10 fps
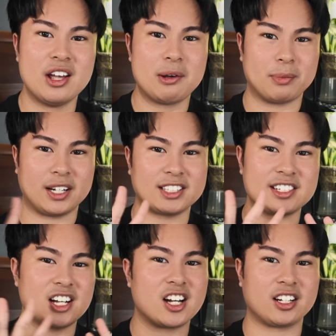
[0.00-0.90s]
but it's
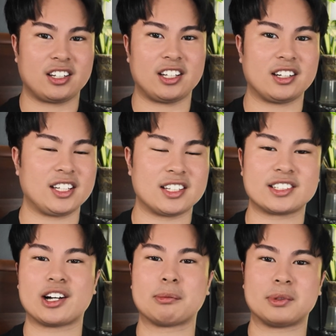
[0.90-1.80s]
not in the
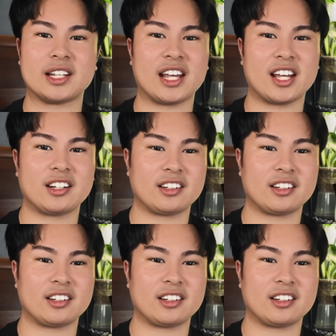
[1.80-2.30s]
entire plant.